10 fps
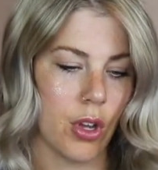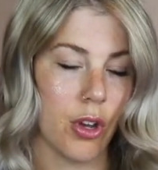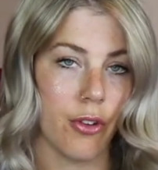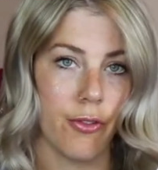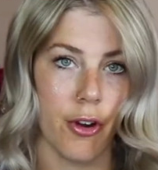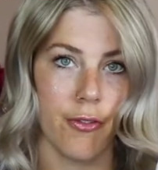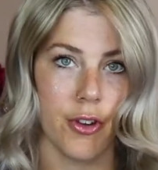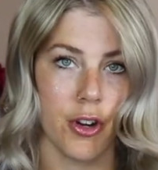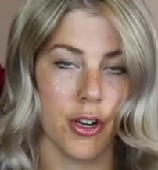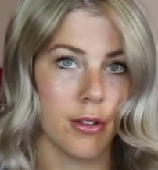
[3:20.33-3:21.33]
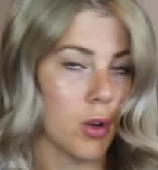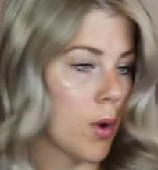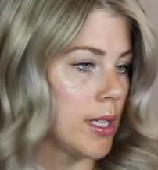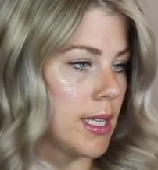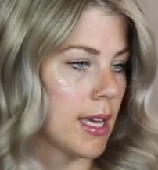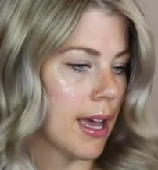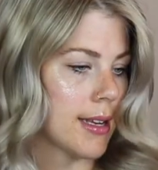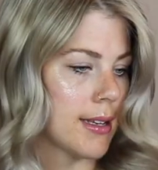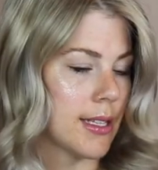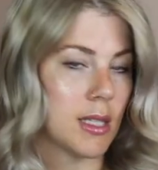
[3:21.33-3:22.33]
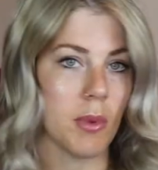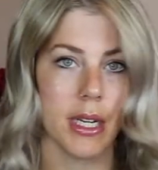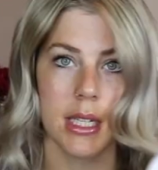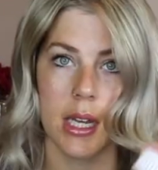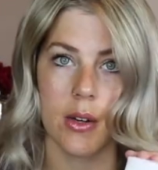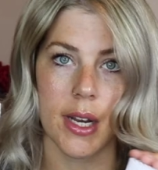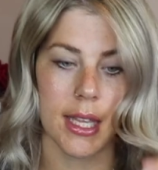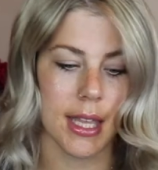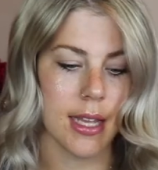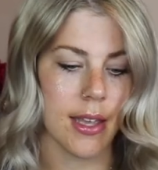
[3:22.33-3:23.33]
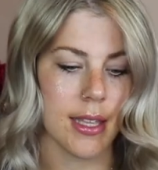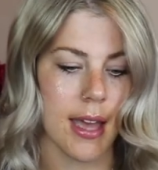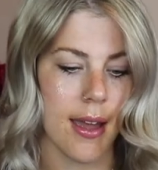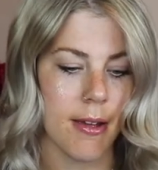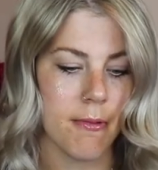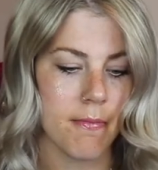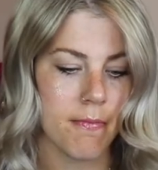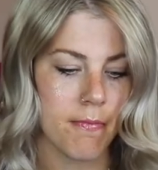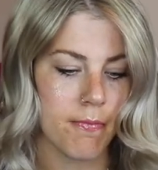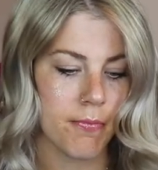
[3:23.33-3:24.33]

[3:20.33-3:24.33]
Good for if you're going to get a spray tan or anything like that.